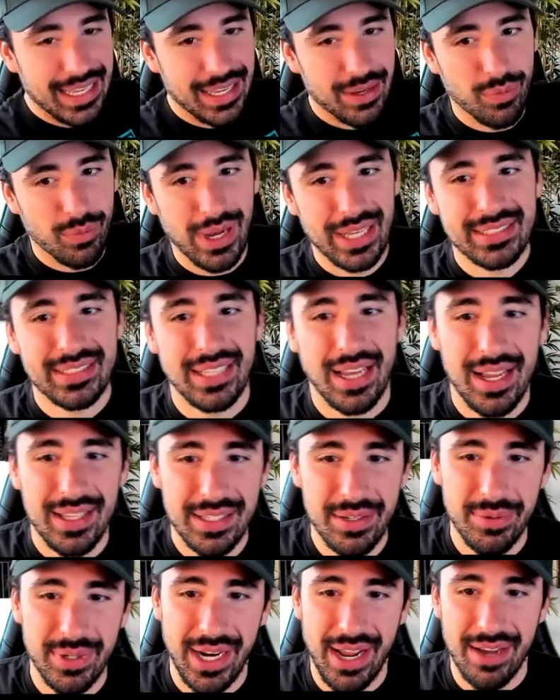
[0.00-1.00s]
it in West
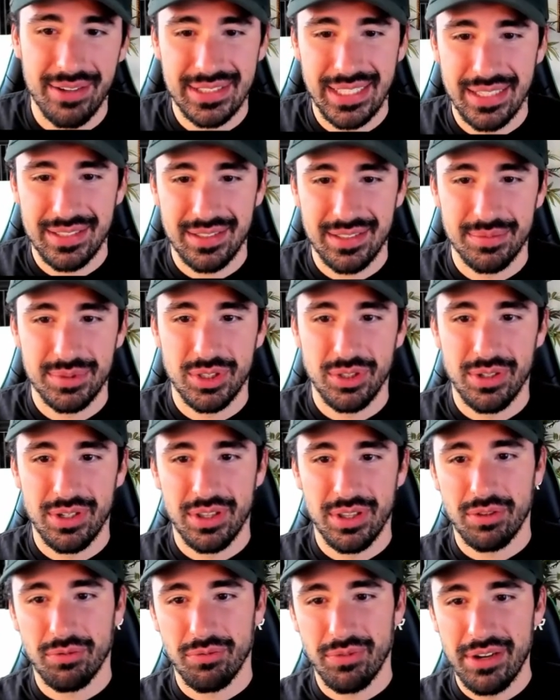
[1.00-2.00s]
Hollywood. I was at some
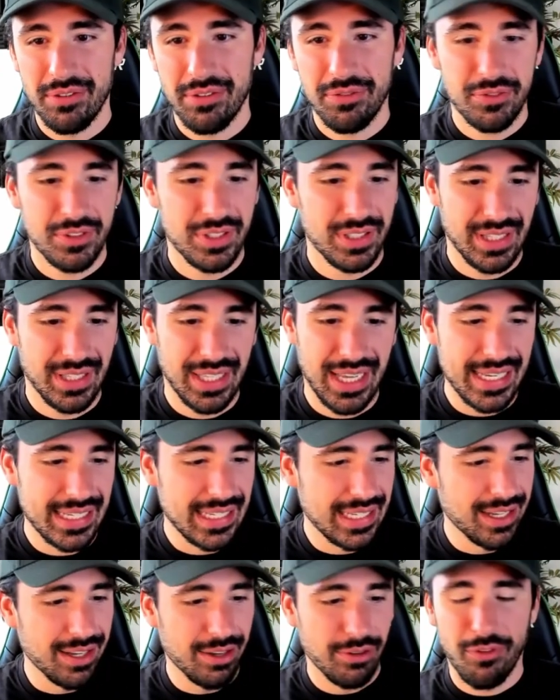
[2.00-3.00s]
sort of thrift,
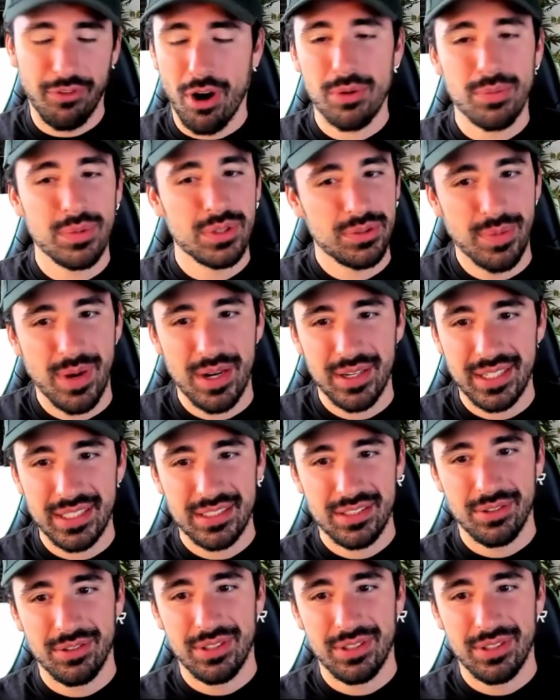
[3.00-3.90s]
like uh, farmer's market